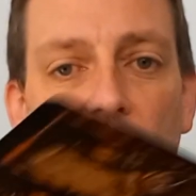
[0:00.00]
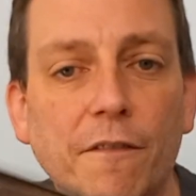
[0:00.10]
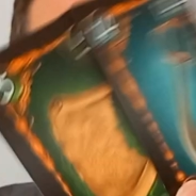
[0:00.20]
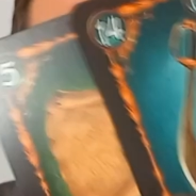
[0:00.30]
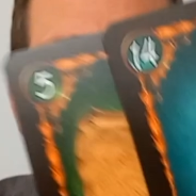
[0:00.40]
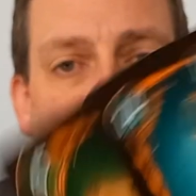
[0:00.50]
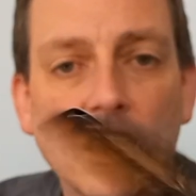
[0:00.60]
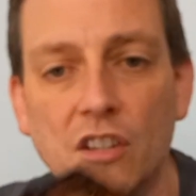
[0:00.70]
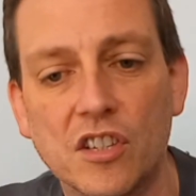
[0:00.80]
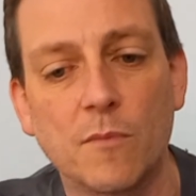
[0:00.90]
first
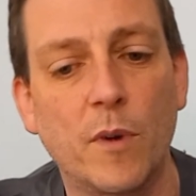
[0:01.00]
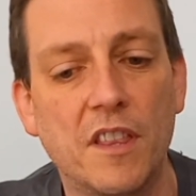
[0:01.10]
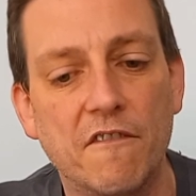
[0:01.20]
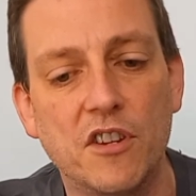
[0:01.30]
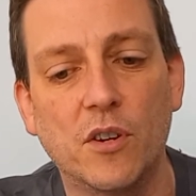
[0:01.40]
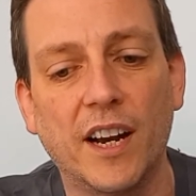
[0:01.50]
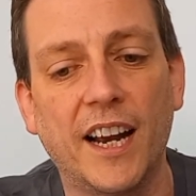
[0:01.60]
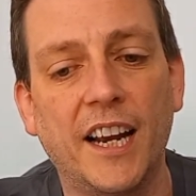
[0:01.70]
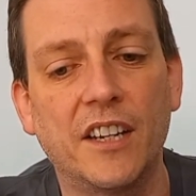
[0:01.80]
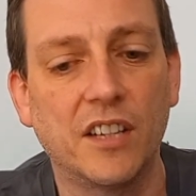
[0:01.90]
glance, and when they're in your
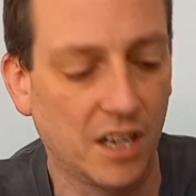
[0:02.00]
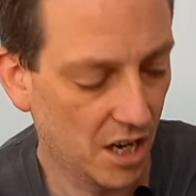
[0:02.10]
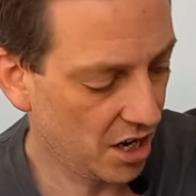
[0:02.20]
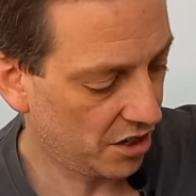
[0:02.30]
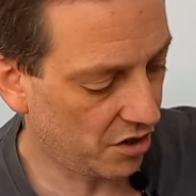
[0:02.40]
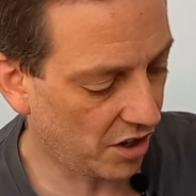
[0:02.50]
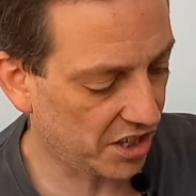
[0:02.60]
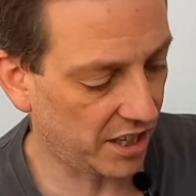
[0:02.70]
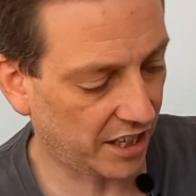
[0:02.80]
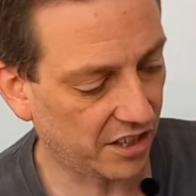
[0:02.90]
hand,
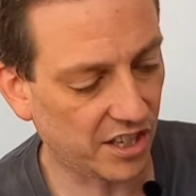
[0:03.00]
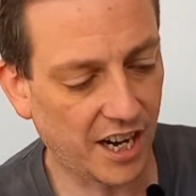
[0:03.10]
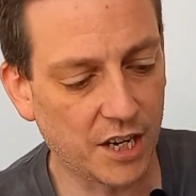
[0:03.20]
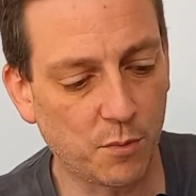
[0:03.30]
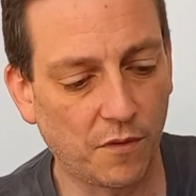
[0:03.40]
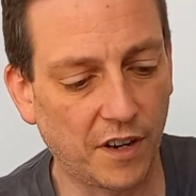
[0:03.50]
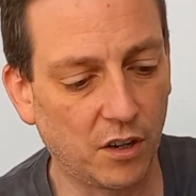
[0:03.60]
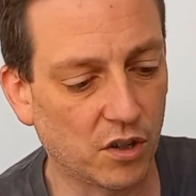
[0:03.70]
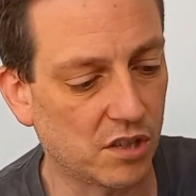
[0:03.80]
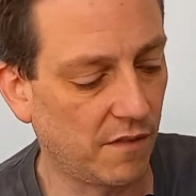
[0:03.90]
nicely contained within
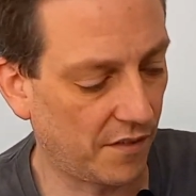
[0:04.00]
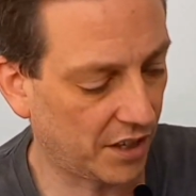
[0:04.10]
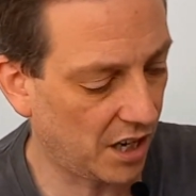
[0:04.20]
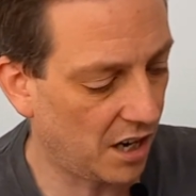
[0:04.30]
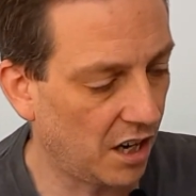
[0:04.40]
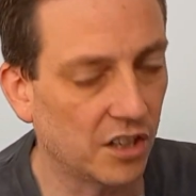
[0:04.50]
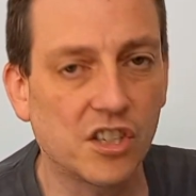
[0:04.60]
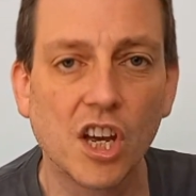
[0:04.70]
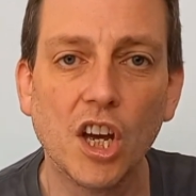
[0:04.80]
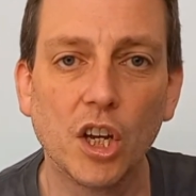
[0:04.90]
lots of other
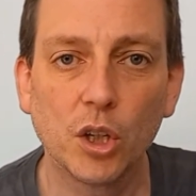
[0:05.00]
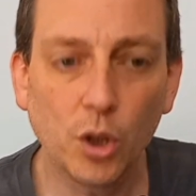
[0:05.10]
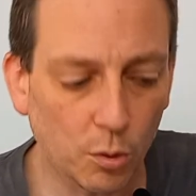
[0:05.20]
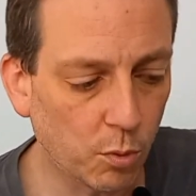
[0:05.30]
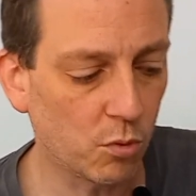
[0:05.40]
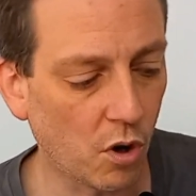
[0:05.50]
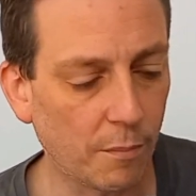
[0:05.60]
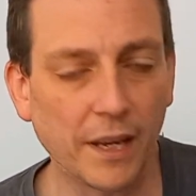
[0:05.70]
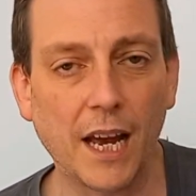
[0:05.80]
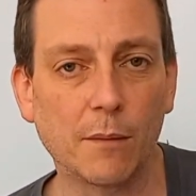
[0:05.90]
cards, you will not
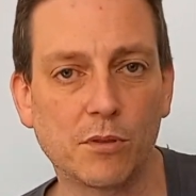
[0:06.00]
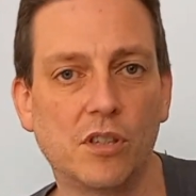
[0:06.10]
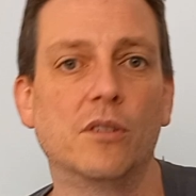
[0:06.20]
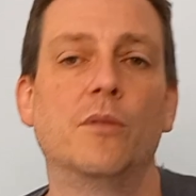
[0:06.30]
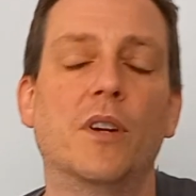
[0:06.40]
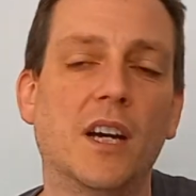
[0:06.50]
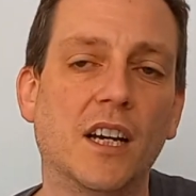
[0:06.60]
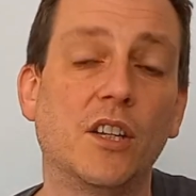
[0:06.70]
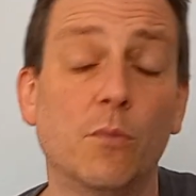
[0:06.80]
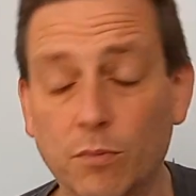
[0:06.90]
be able to,
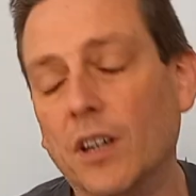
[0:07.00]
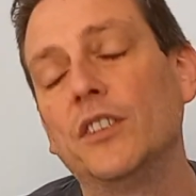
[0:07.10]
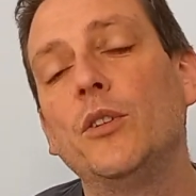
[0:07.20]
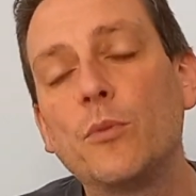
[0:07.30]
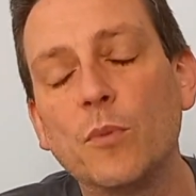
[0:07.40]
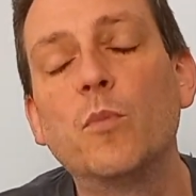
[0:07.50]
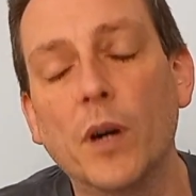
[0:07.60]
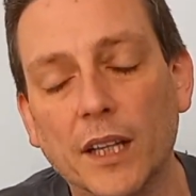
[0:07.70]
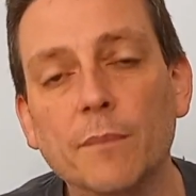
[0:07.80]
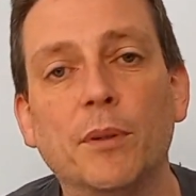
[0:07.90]
you
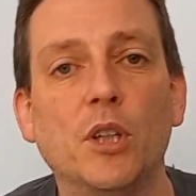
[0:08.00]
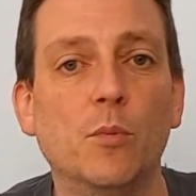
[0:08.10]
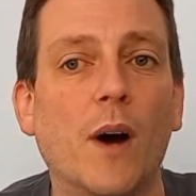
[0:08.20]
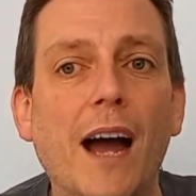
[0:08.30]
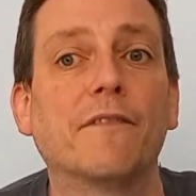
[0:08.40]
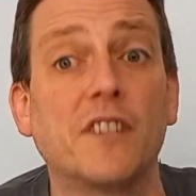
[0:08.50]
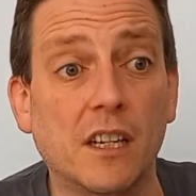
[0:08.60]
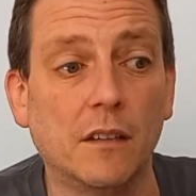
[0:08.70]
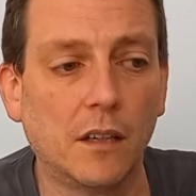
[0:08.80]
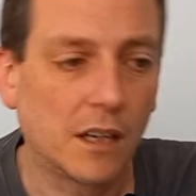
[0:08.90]
will, but you will have to
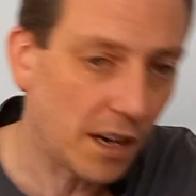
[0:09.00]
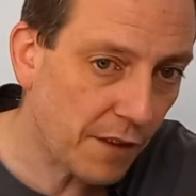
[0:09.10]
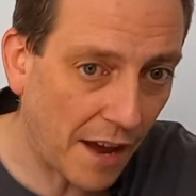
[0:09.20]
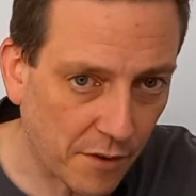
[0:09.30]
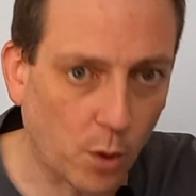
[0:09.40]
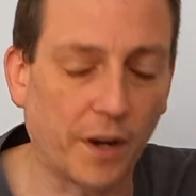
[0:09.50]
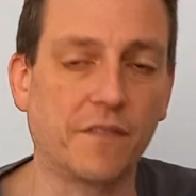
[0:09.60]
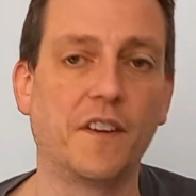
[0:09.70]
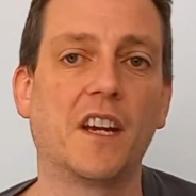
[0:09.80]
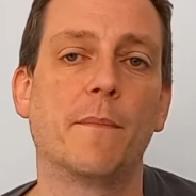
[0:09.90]
have a quick
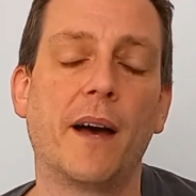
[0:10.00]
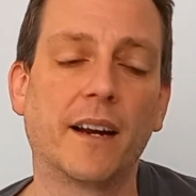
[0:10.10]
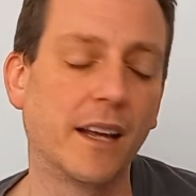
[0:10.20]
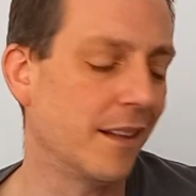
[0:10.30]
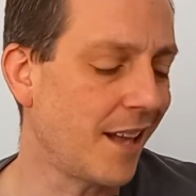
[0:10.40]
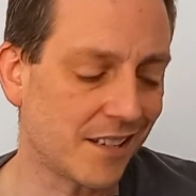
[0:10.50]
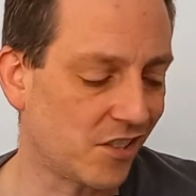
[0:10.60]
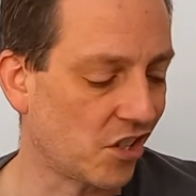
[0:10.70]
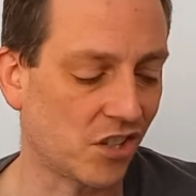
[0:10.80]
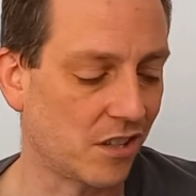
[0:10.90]
think about it, and that's
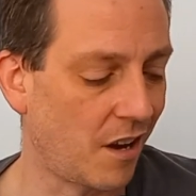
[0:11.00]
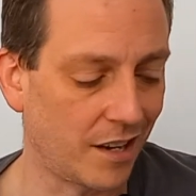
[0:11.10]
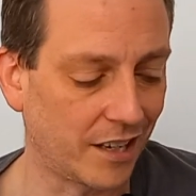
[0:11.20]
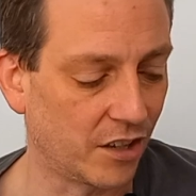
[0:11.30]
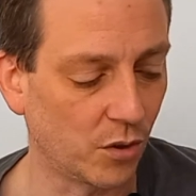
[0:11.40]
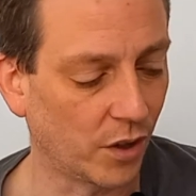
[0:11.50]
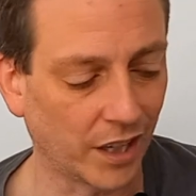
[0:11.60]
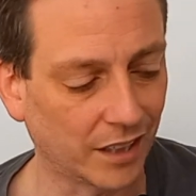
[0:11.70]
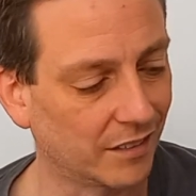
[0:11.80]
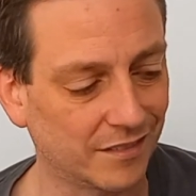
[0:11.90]
just slightly annoying.